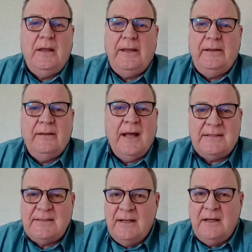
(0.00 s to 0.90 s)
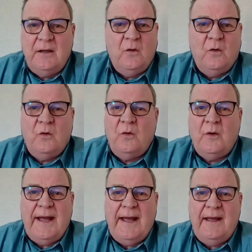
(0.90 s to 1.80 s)
Neisner
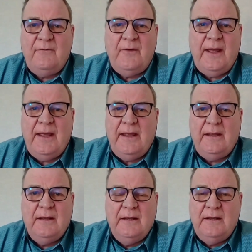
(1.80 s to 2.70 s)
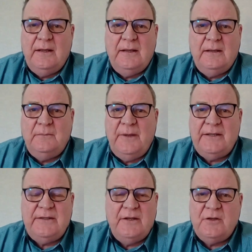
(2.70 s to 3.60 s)
or have a
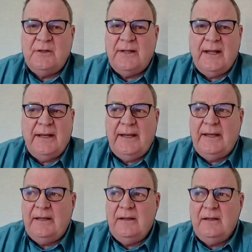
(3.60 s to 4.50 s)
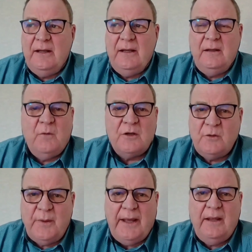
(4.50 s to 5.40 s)
extension done in
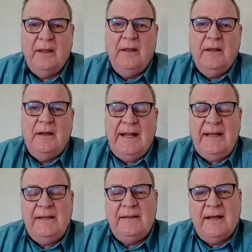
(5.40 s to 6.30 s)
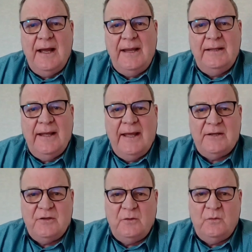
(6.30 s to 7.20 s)
Mossel Bay, that entire
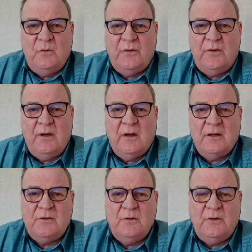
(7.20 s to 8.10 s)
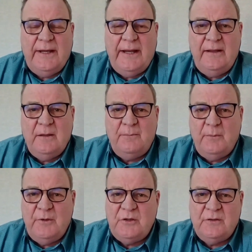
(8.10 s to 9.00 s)
interaction with regards to getting the
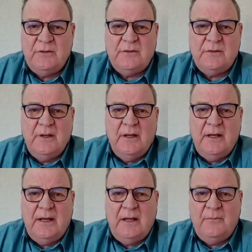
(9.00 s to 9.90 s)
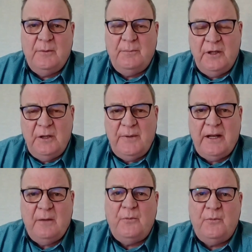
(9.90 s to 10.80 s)
permissions, the building
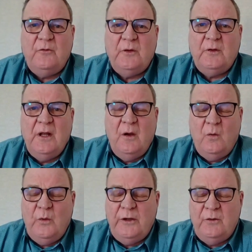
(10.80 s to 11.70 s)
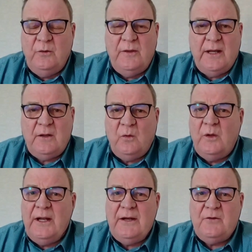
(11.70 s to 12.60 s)
plan approval, we do that
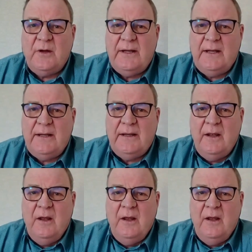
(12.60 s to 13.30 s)
all electronically.